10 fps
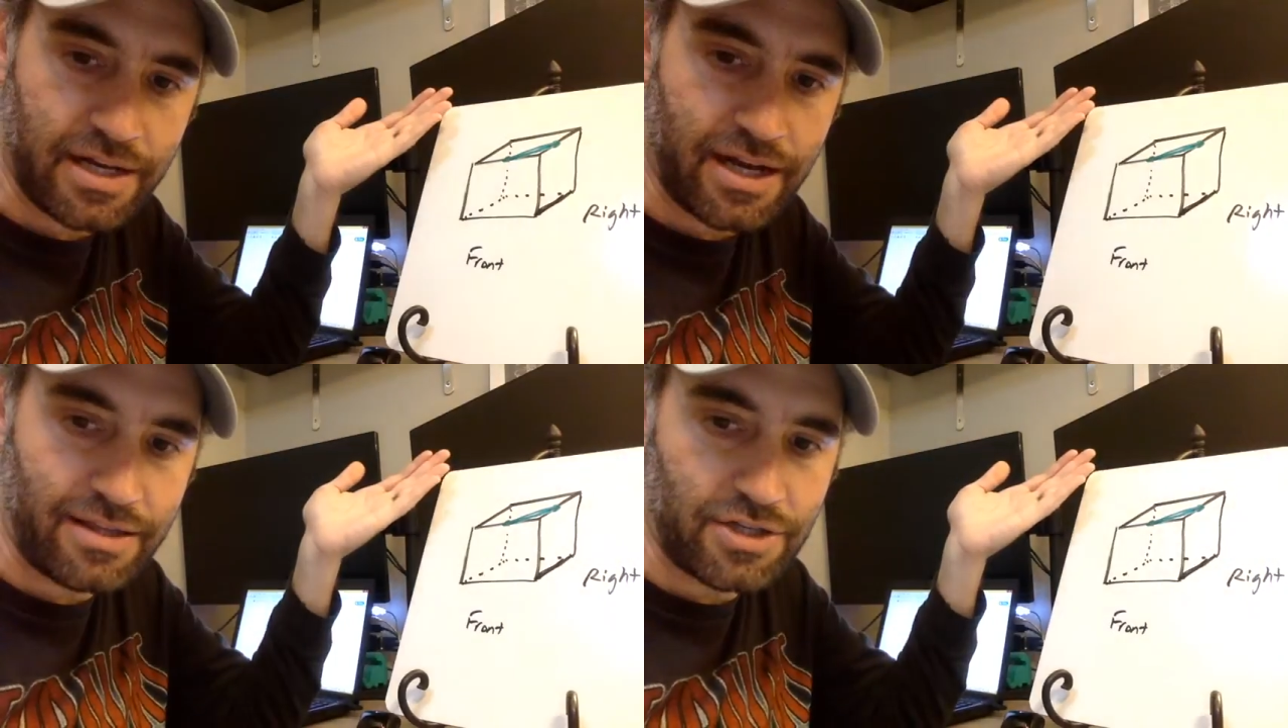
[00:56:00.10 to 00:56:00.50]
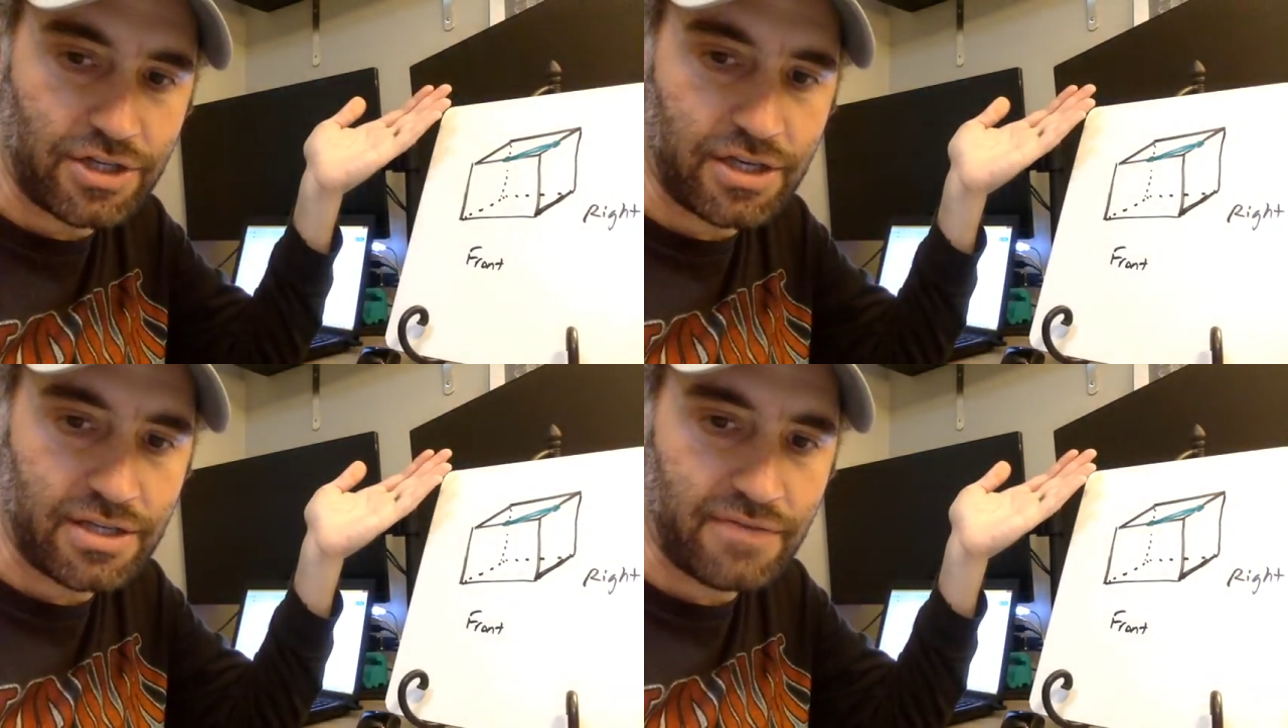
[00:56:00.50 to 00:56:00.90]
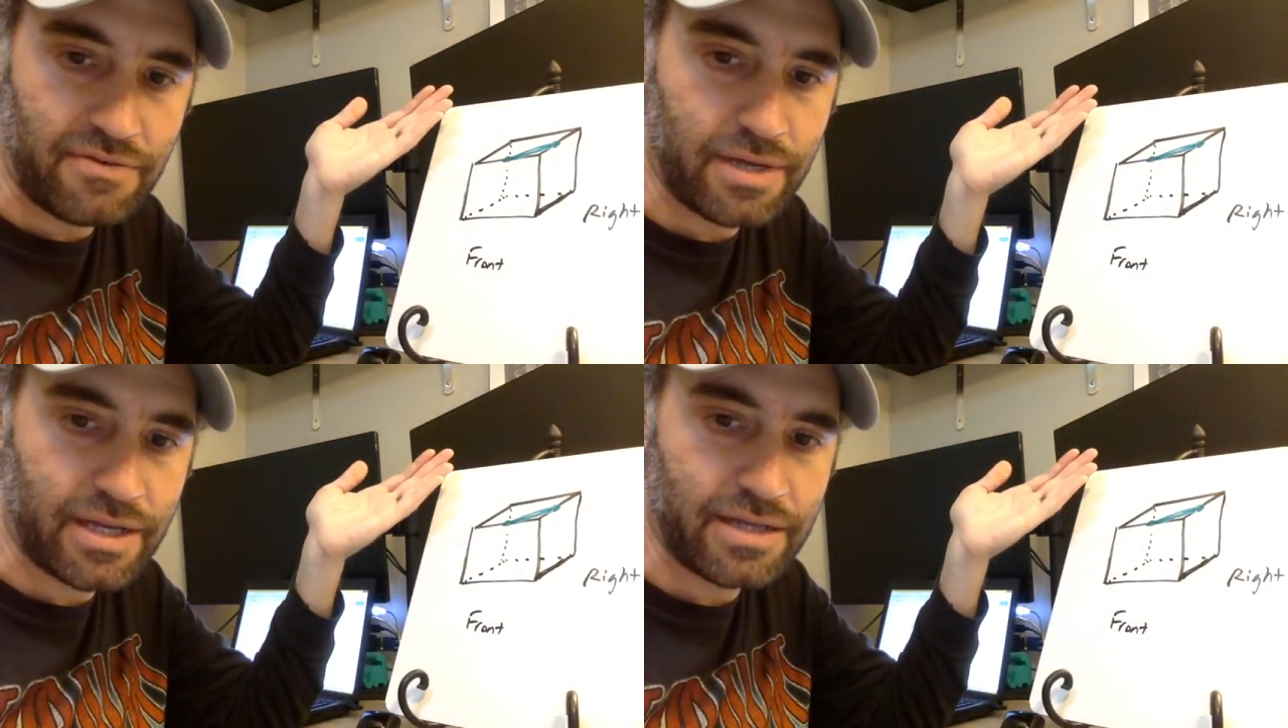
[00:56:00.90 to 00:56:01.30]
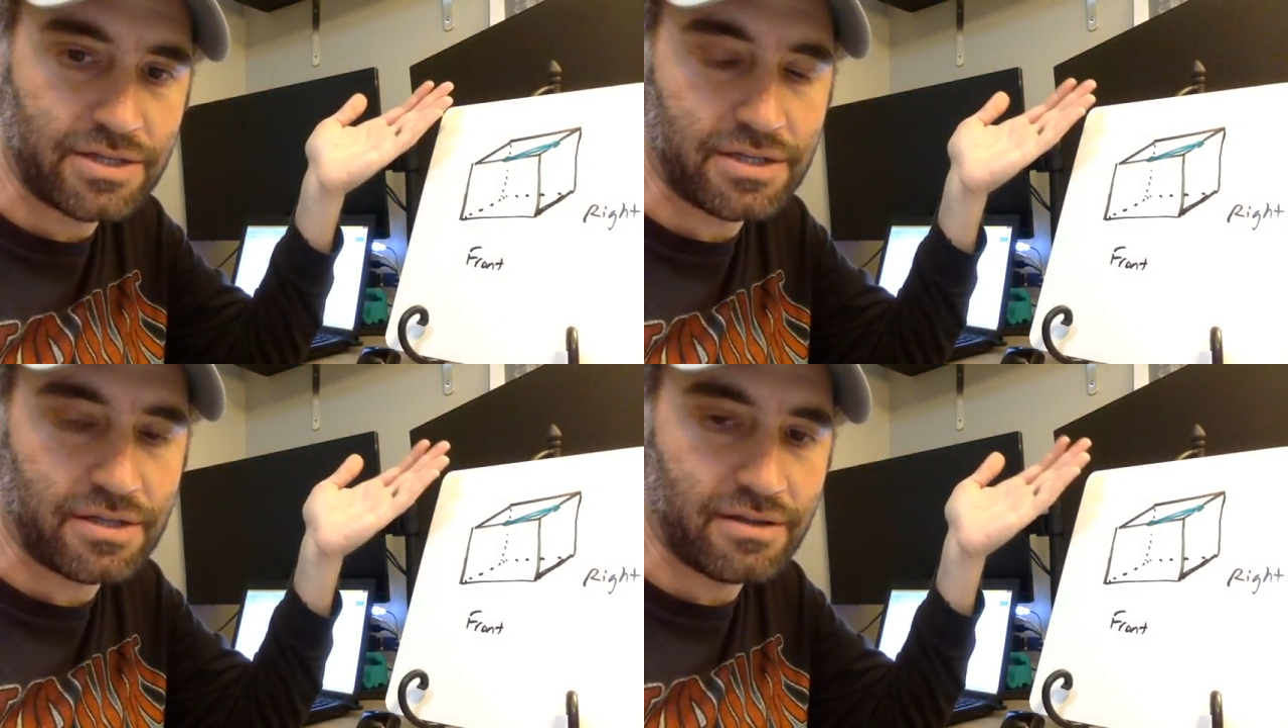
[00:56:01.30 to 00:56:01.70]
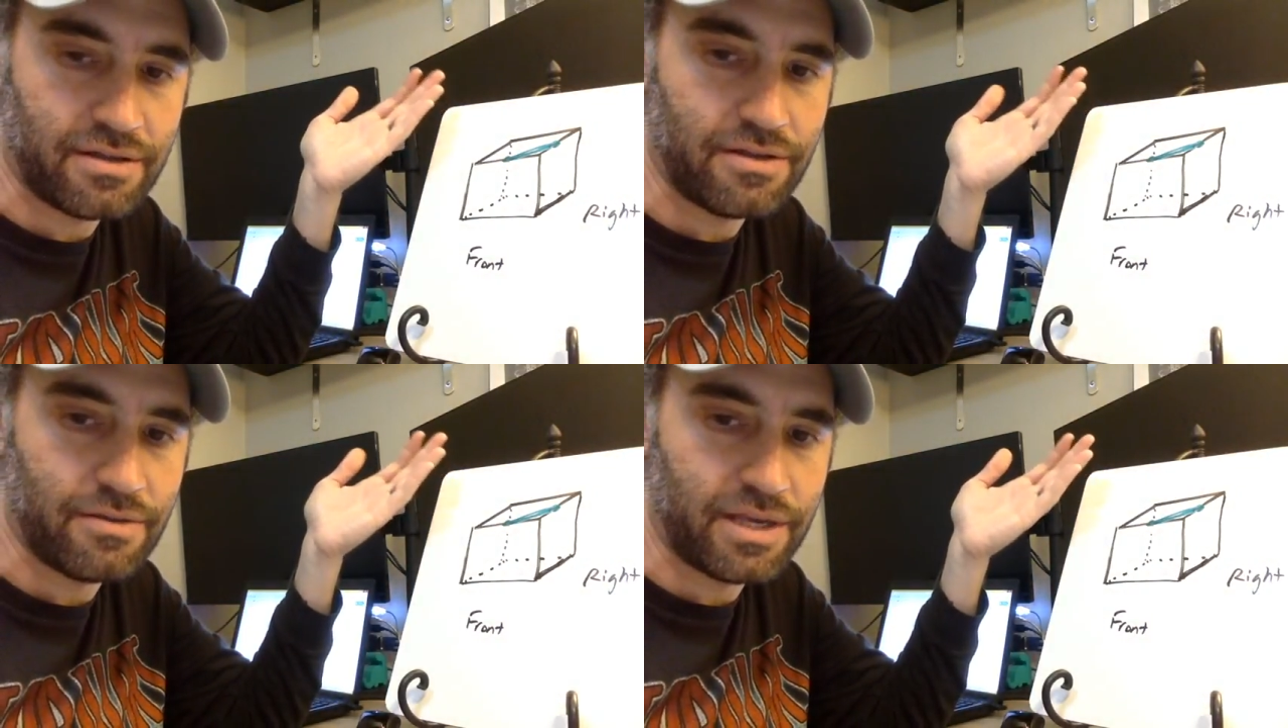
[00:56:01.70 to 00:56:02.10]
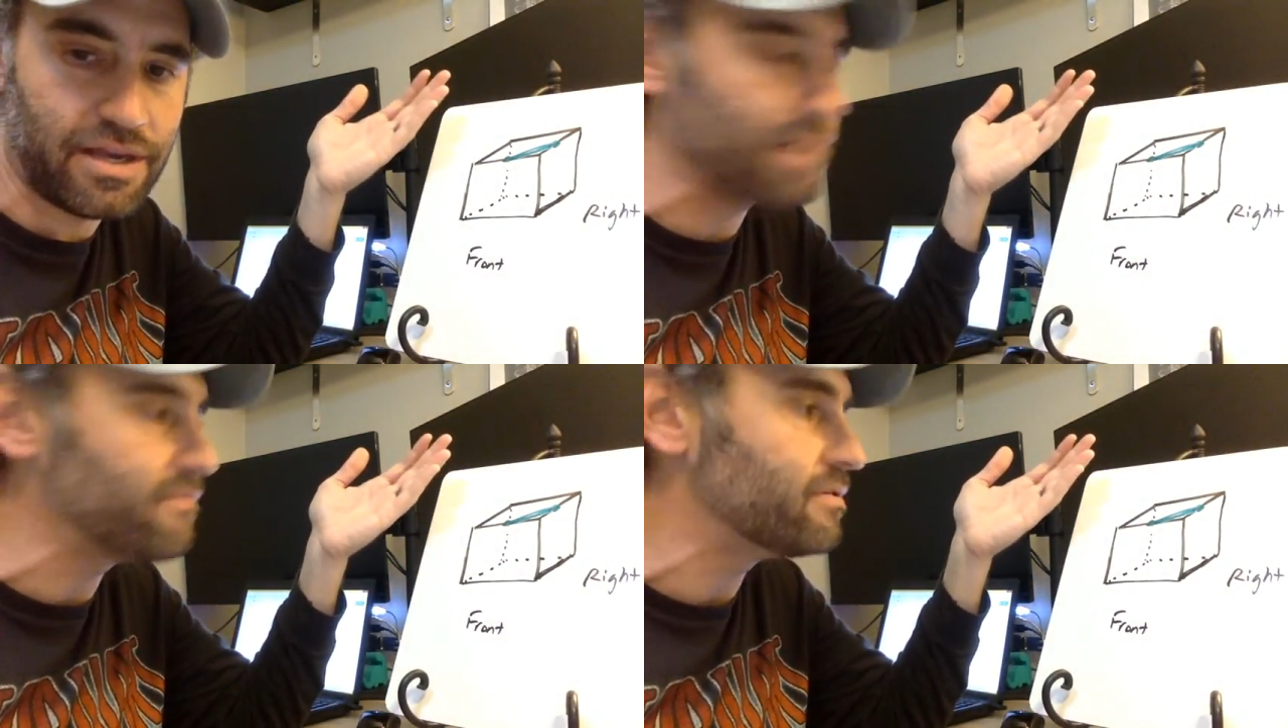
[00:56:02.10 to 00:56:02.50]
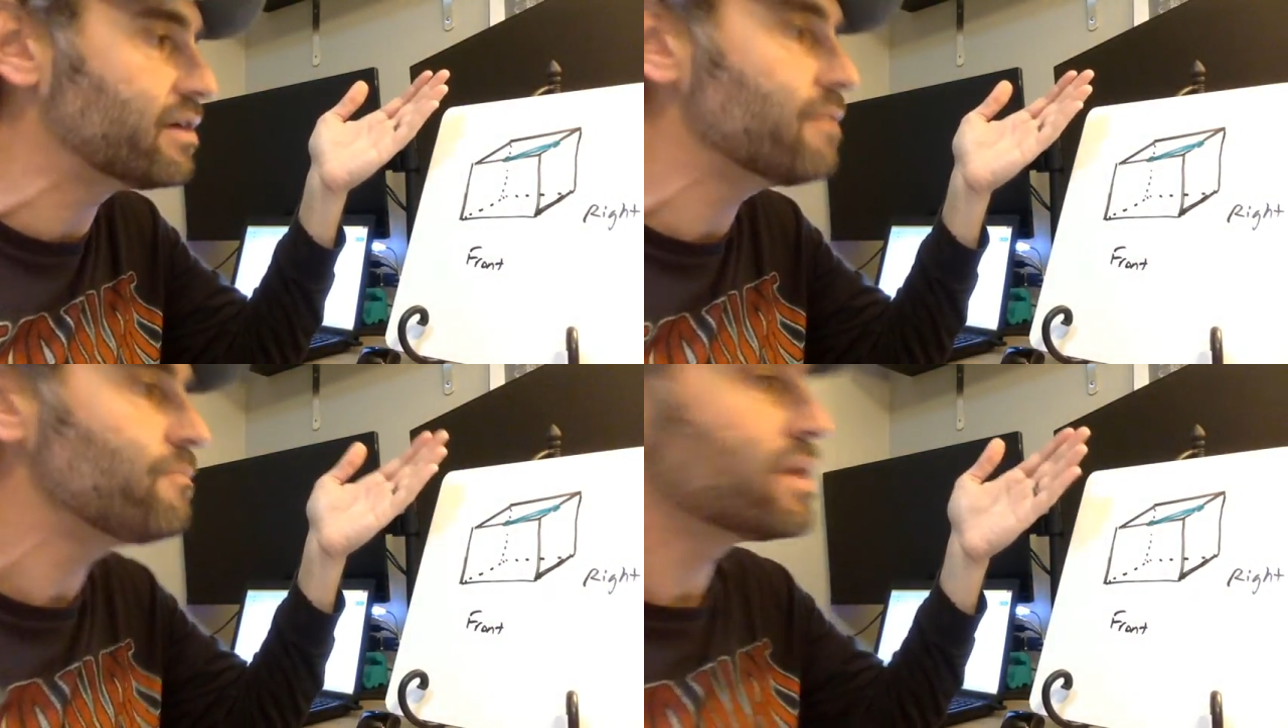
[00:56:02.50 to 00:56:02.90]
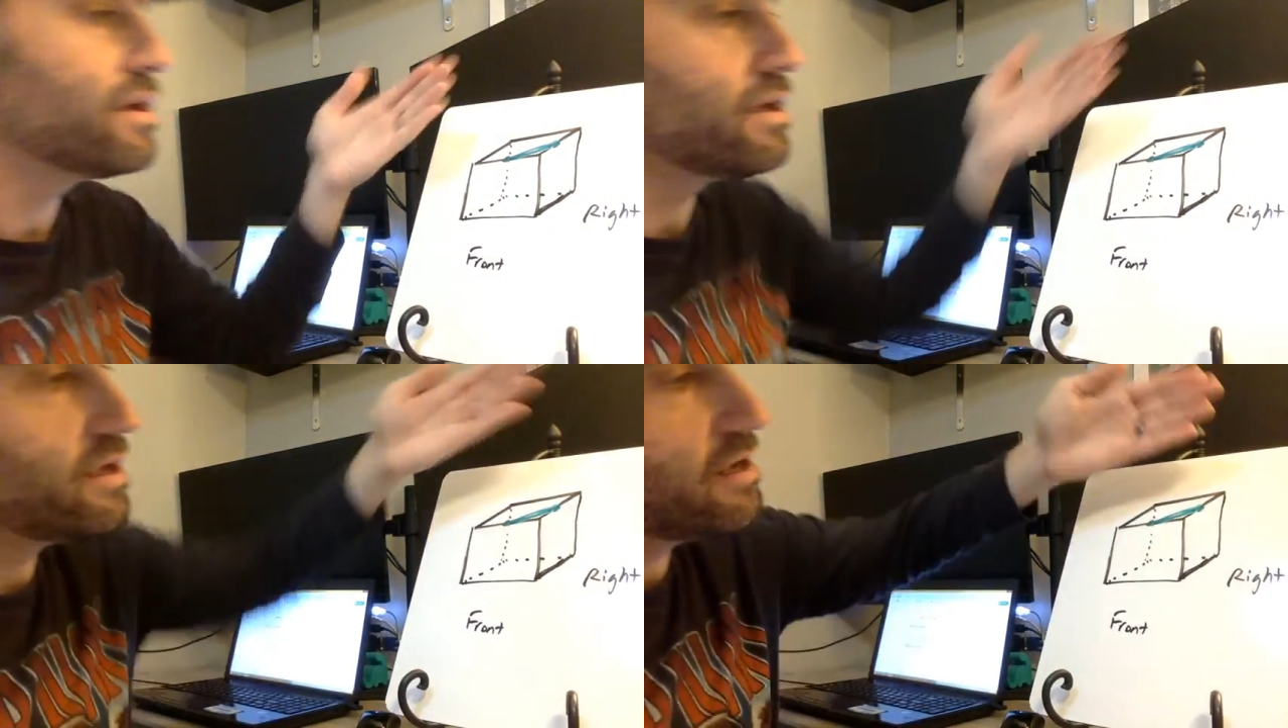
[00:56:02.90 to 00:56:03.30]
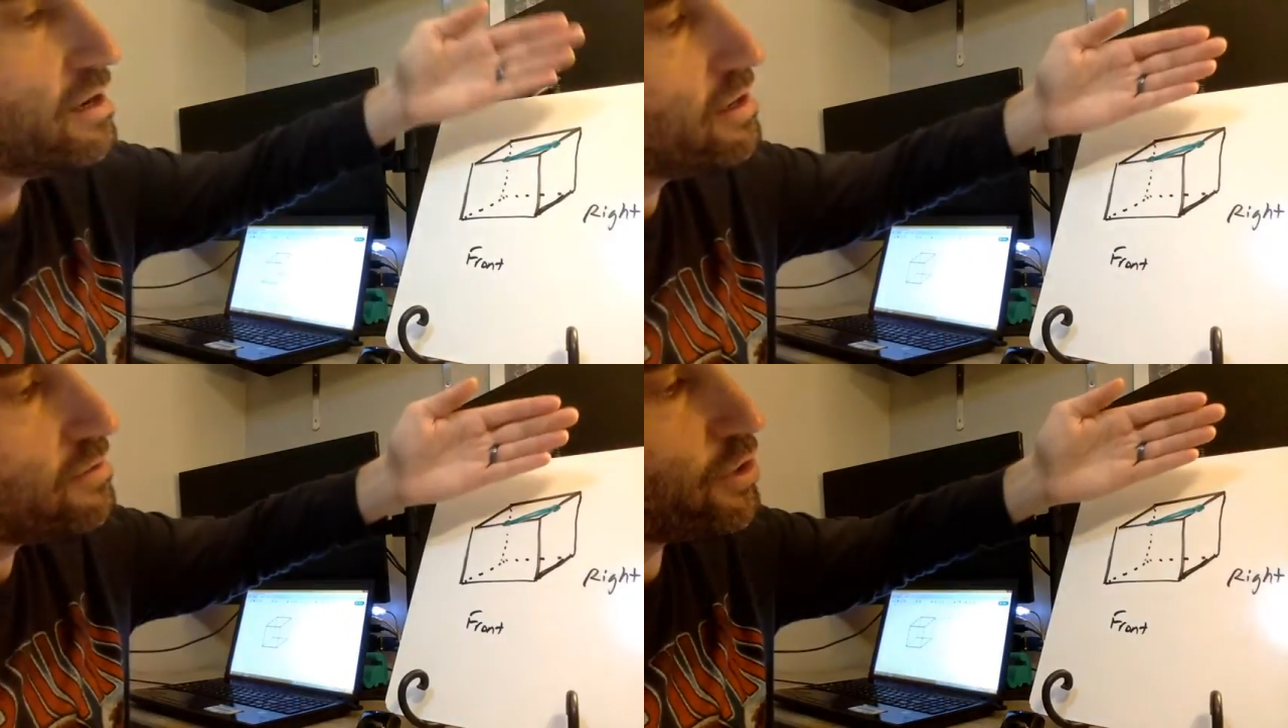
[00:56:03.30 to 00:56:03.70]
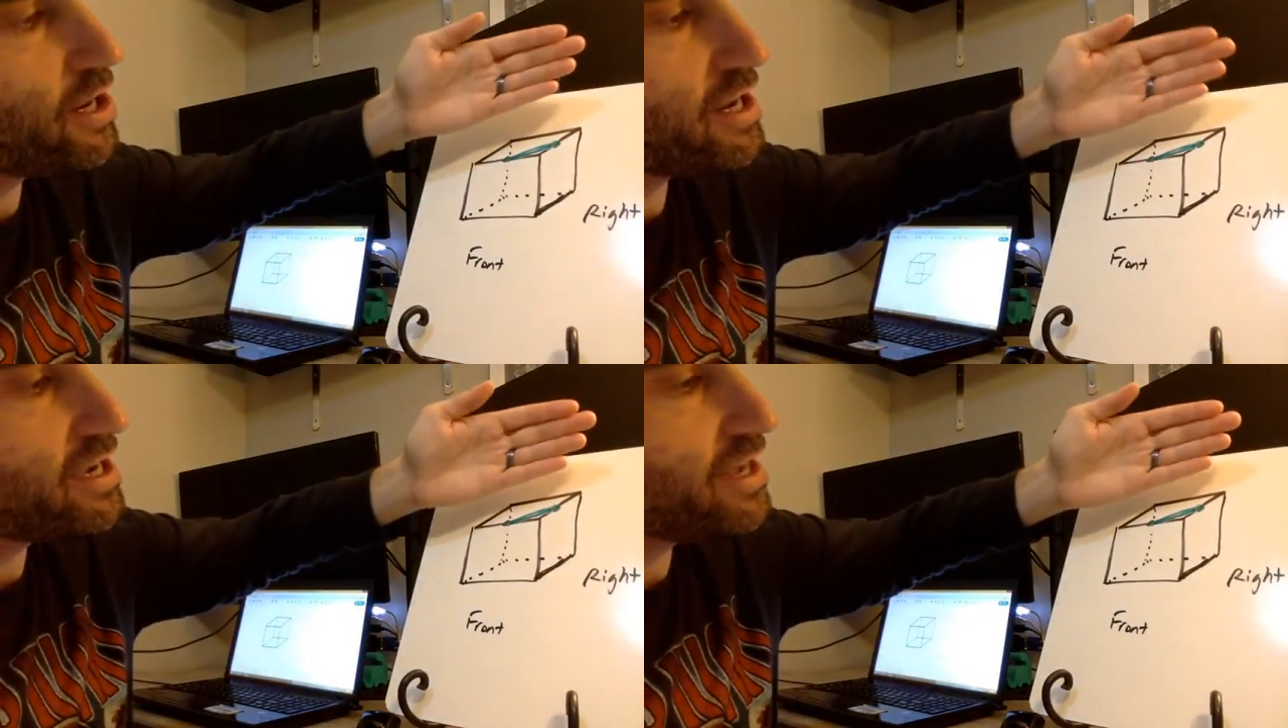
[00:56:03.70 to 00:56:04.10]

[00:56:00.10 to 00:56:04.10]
the cheese, everybody. Just, be careful here. We're going to cut